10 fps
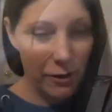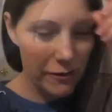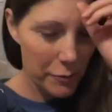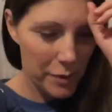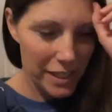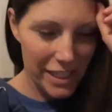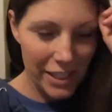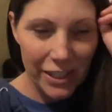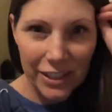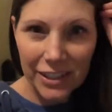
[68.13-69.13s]
everybody.
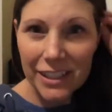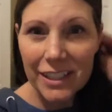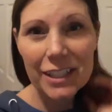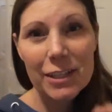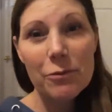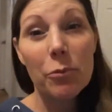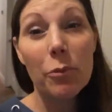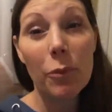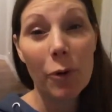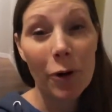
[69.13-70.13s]
Good
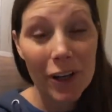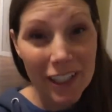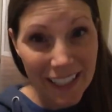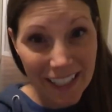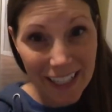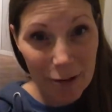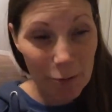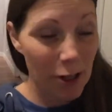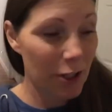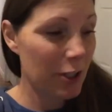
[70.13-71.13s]
morning.
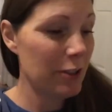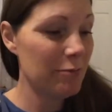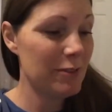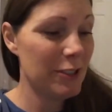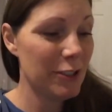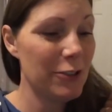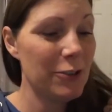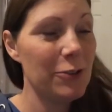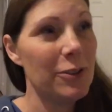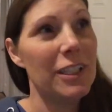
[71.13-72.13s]
Welcome
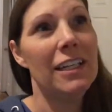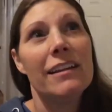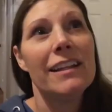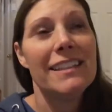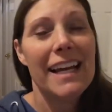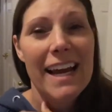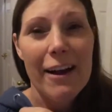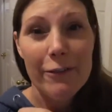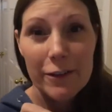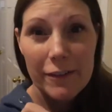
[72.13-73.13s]
to the day
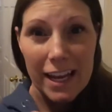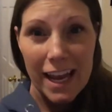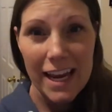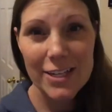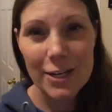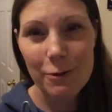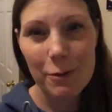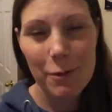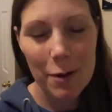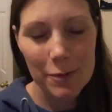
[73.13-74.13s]
after vacation where
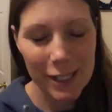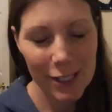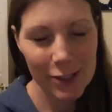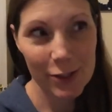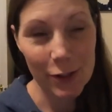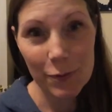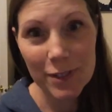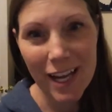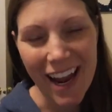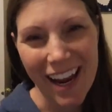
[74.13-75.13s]
mom is like super
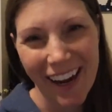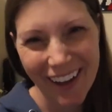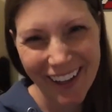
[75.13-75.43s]
tired.